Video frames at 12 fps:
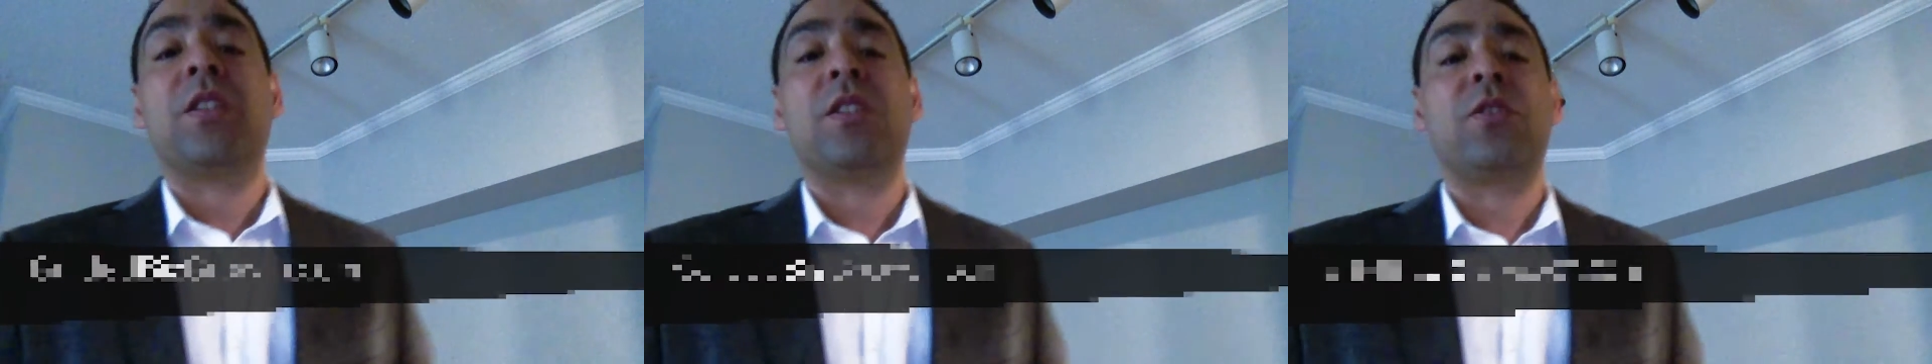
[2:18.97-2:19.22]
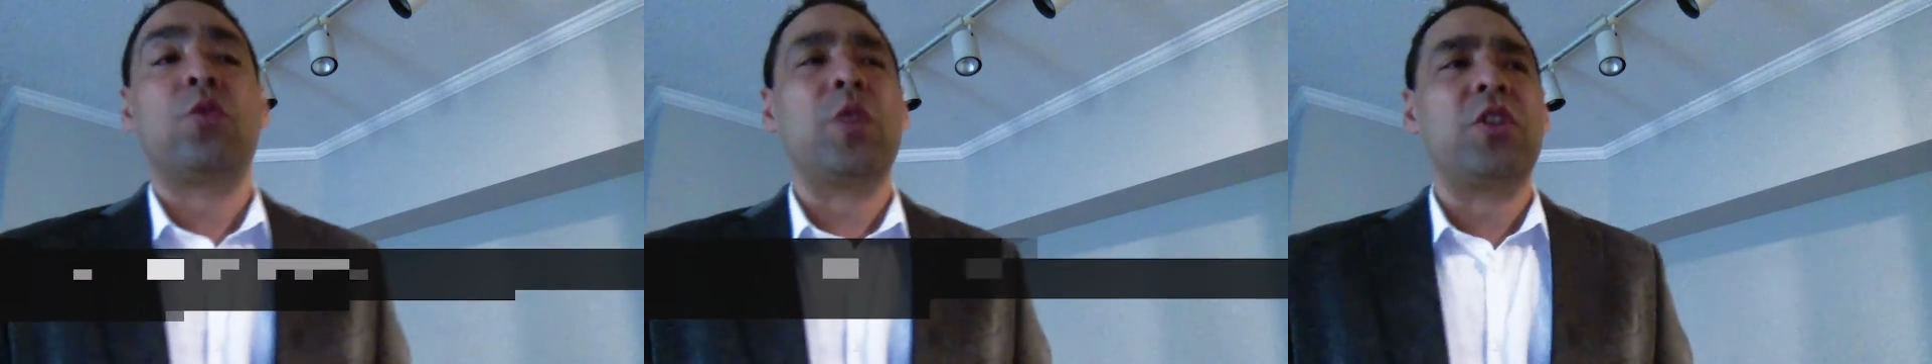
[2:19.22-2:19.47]

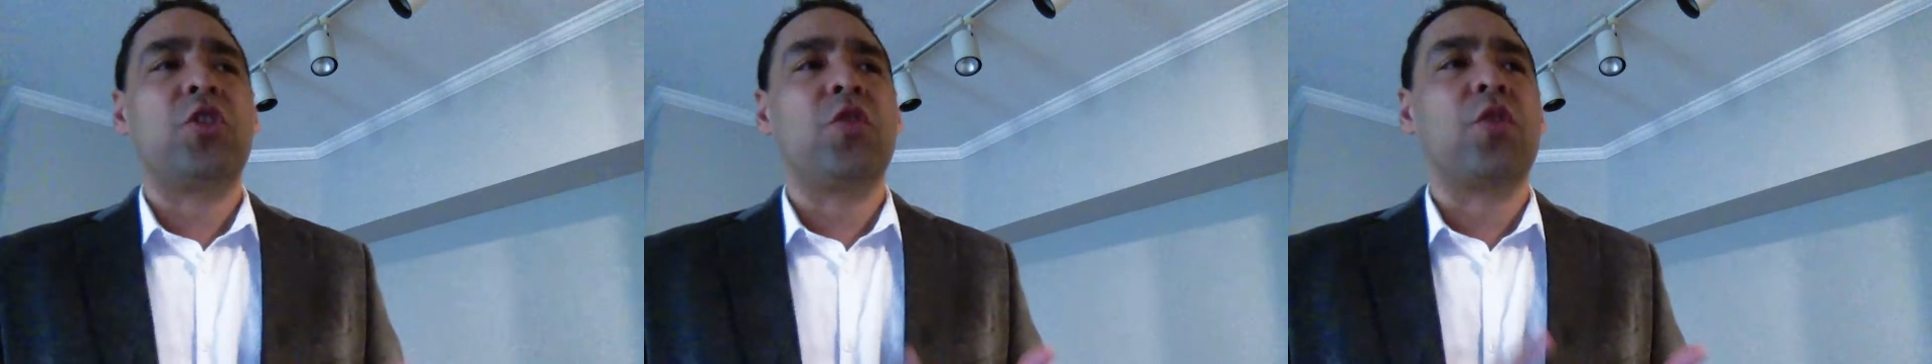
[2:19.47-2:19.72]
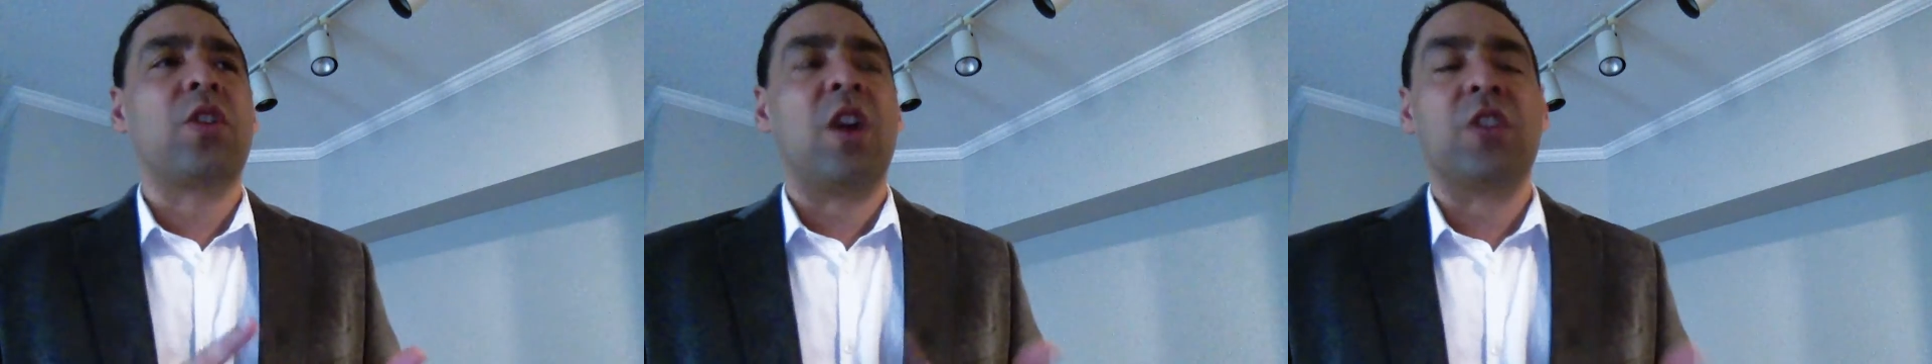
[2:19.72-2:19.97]
Switch
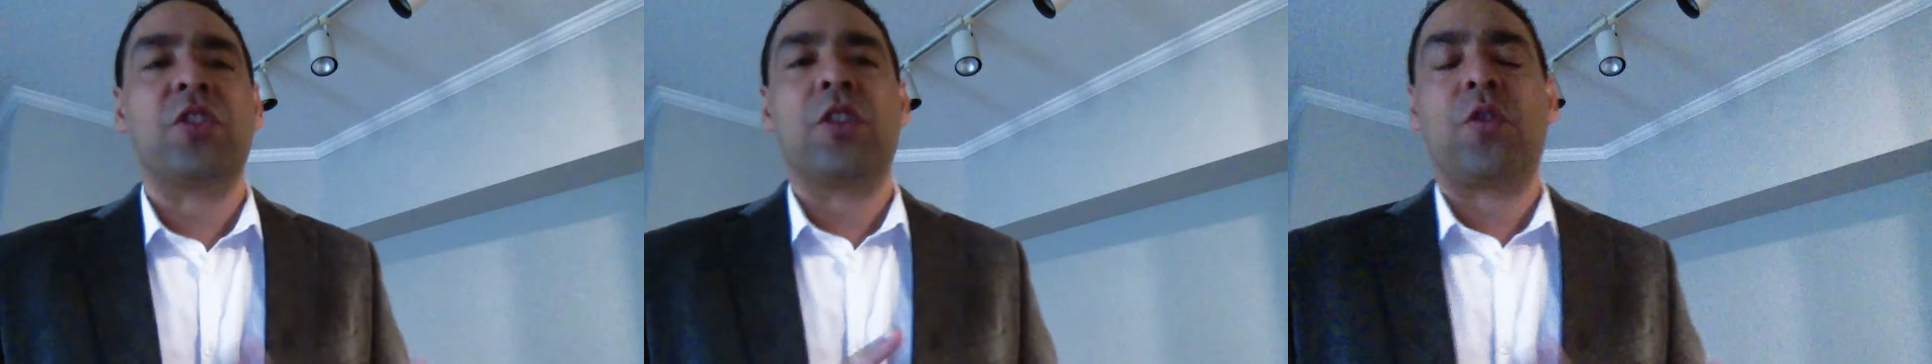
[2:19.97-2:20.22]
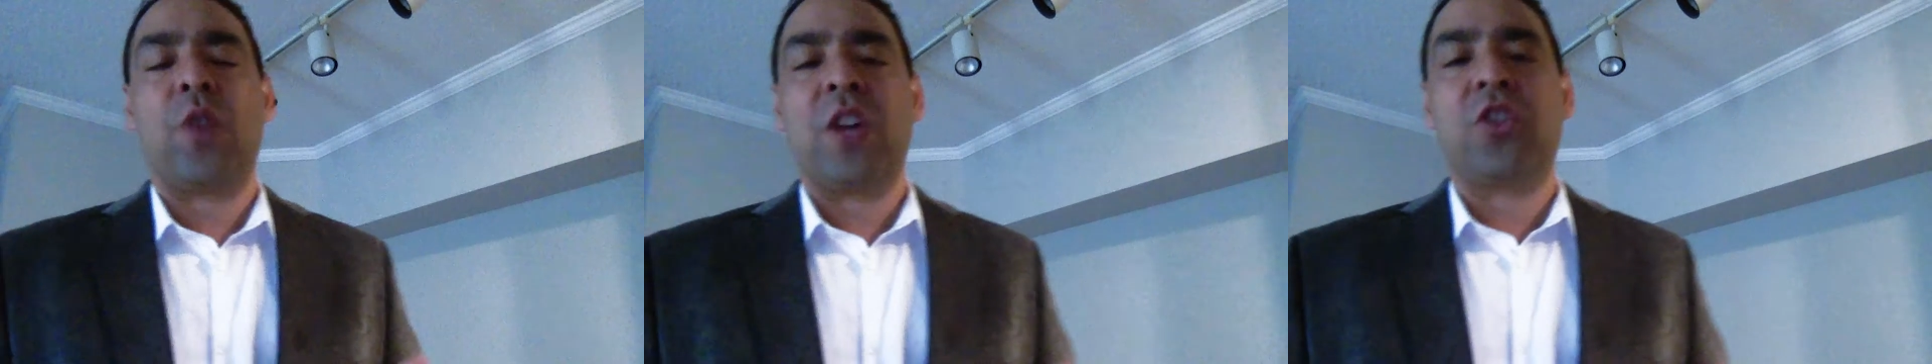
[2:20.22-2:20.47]
your
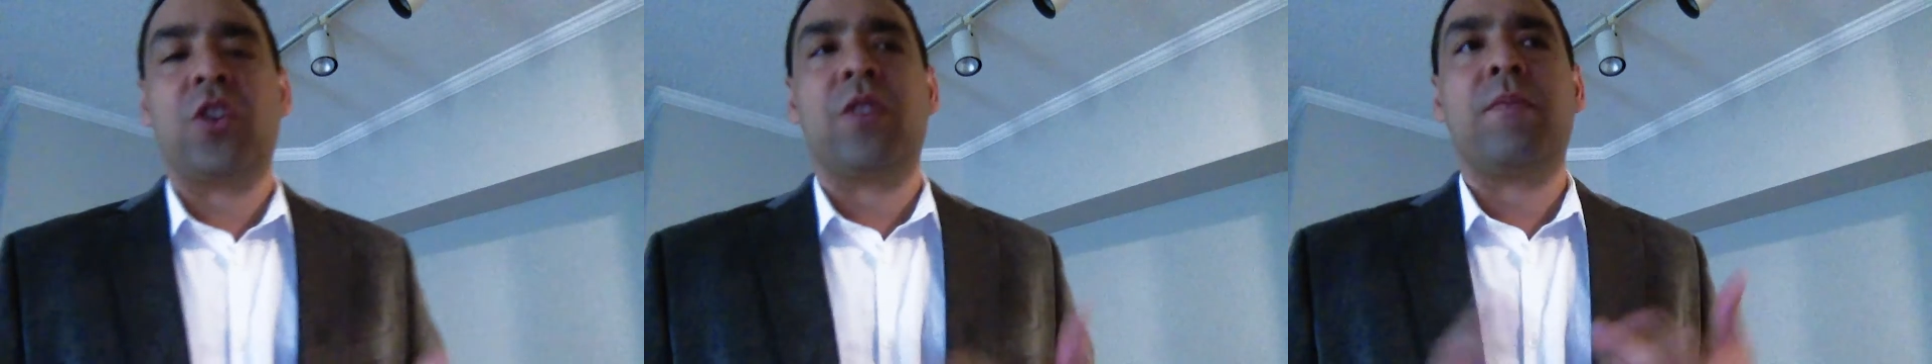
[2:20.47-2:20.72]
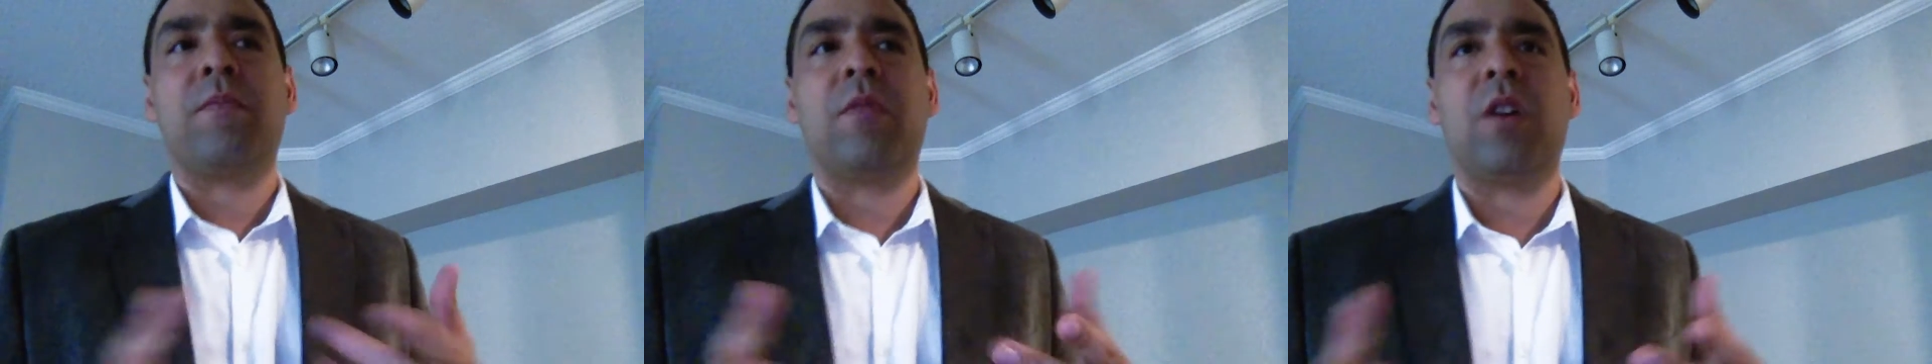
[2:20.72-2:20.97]
concentration